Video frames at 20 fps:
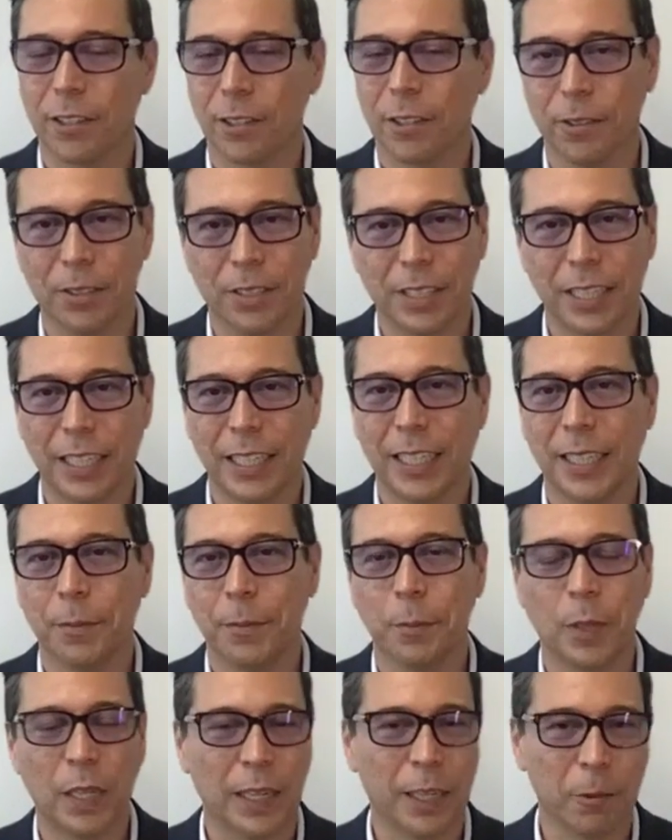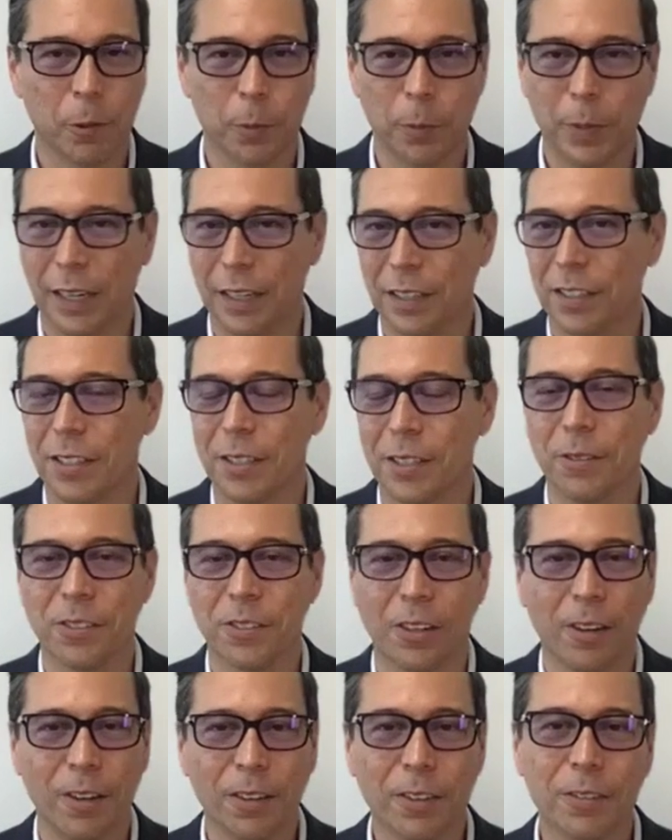crew time, uh, robotics use,
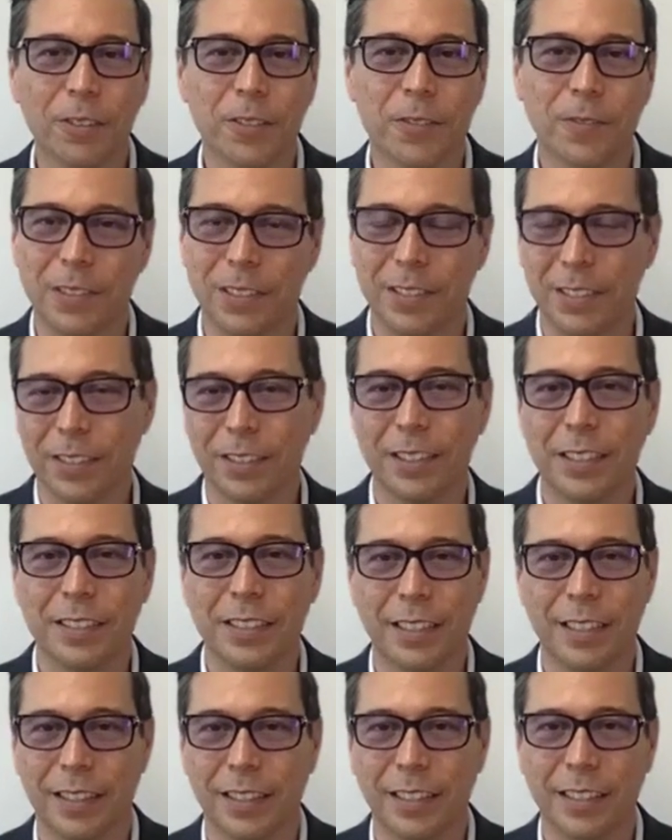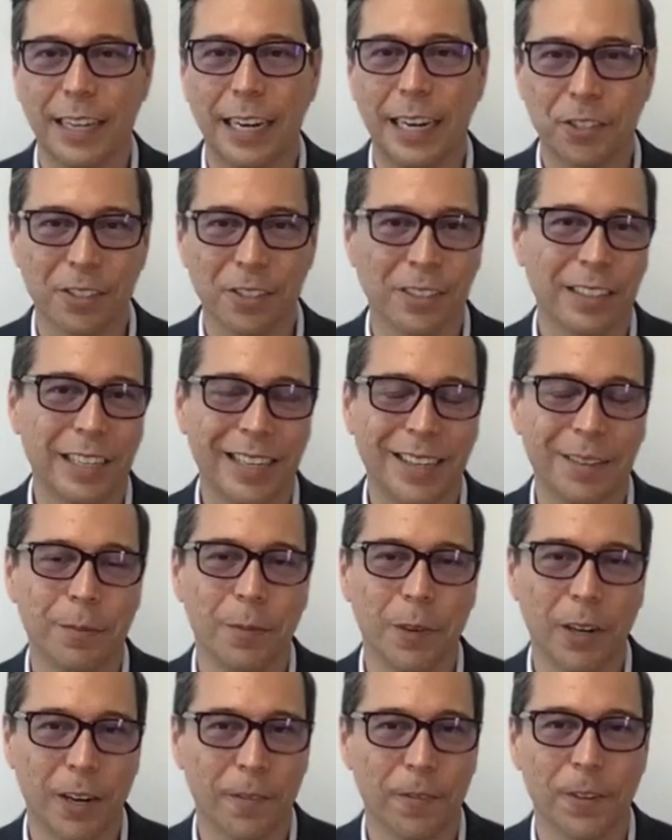all those facilities that the National Lab
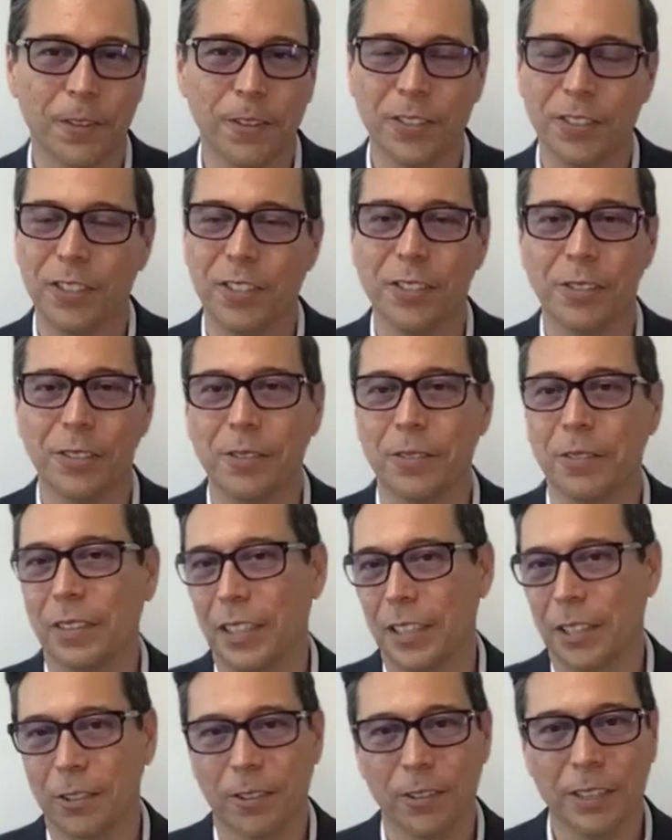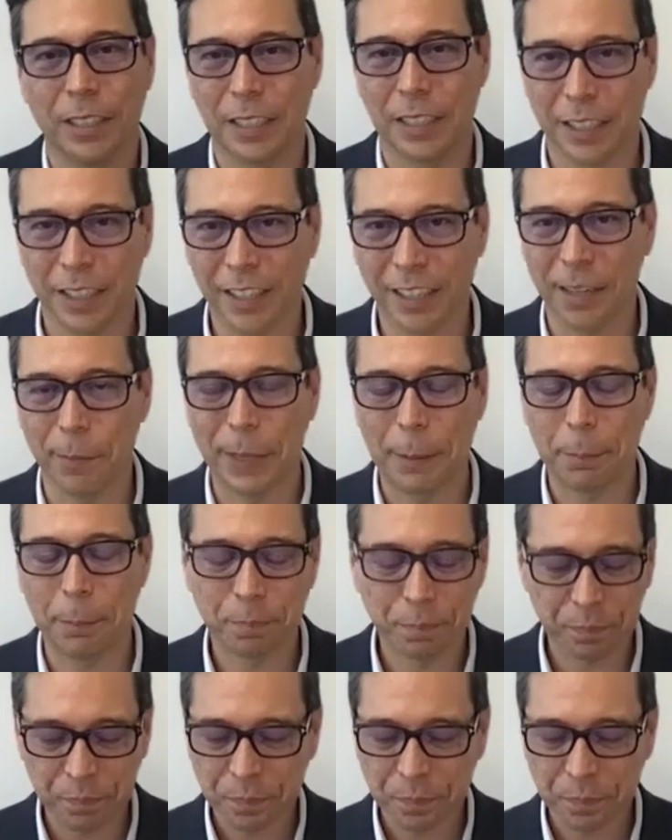offers to a growing economy.